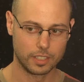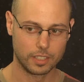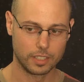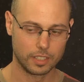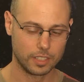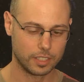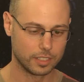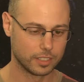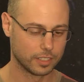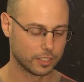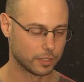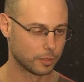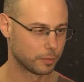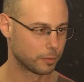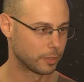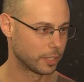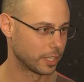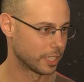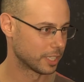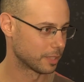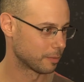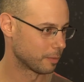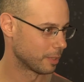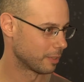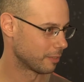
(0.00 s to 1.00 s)
It
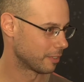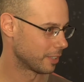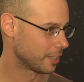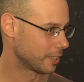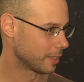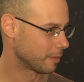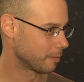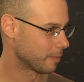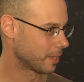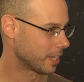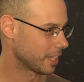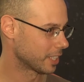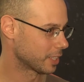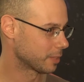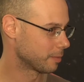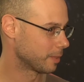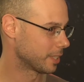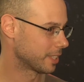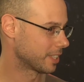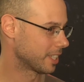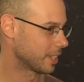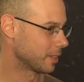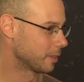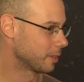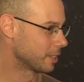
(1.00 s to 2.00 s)
surprised me very much,
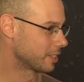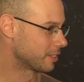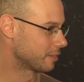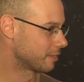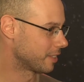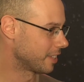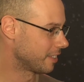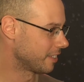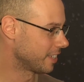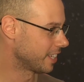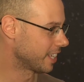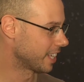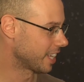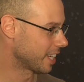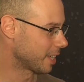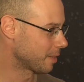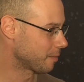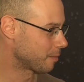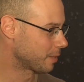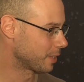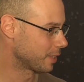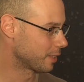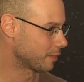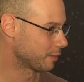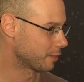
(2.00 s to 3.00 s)
but I was very
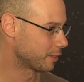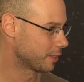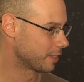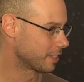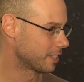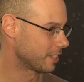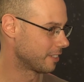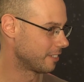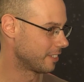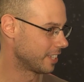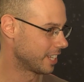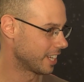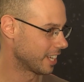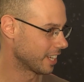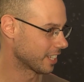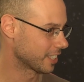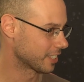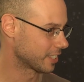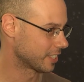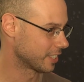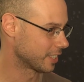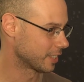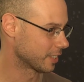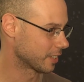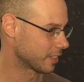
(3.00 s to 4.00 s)
happy for the
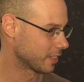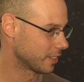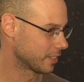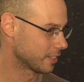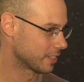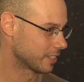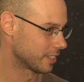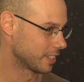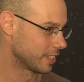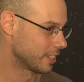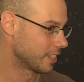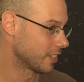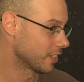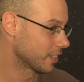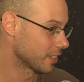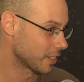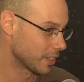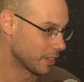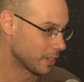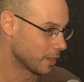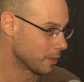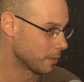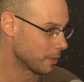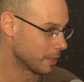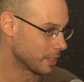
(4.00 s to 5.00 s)
reaction, because you don't
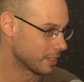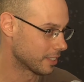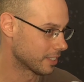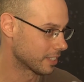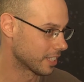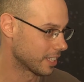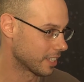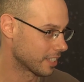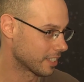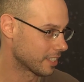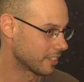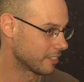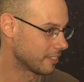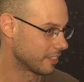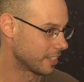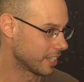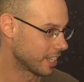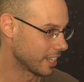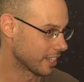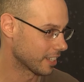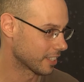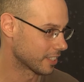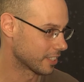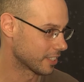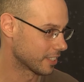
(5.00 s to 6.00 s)
always get a
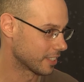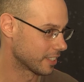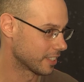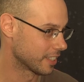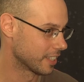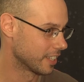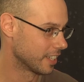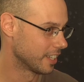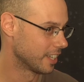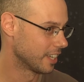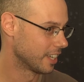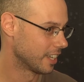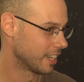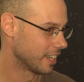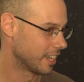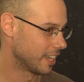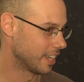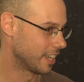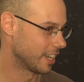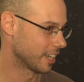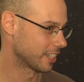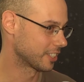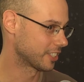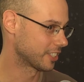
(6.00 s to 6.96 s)
reaction. I